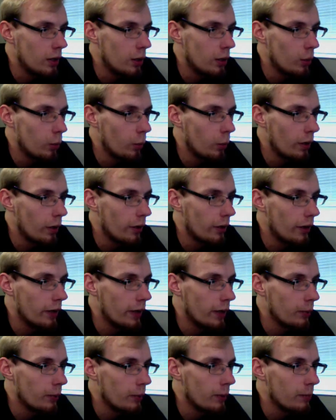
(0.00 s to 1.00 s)
Wearing
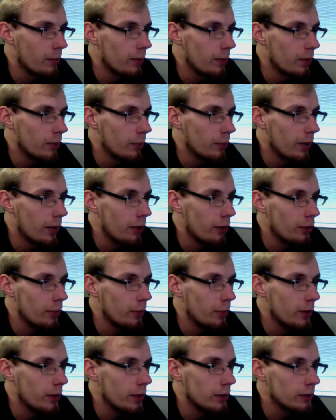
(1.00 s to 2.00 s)
out my middle mouse
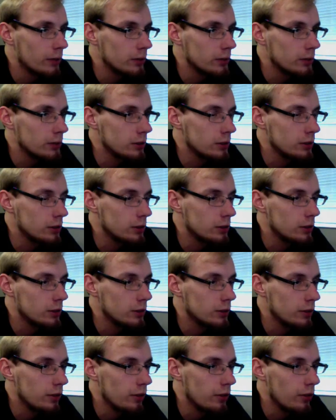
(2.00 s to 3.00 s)
button.
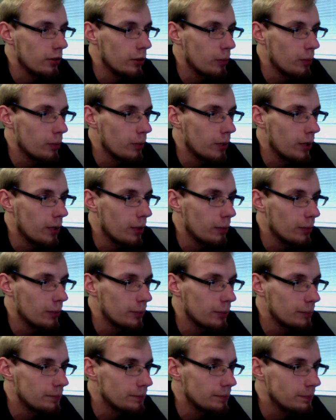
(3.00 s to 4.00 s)
It's no
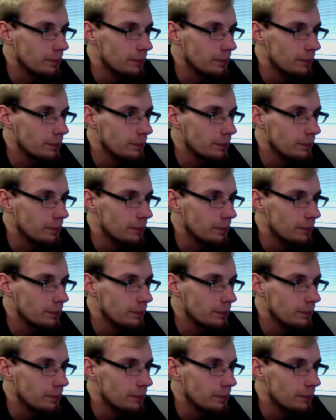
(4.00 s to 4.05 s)
problem.